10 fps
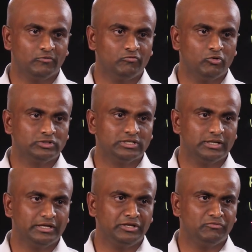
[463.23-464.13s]

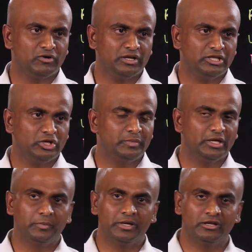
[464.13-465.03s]
water in 1
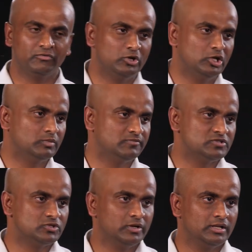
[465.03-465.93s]
cubic meter volume of
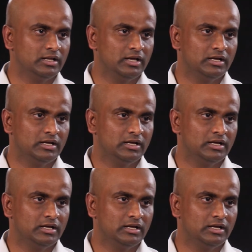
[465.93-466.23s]
soil,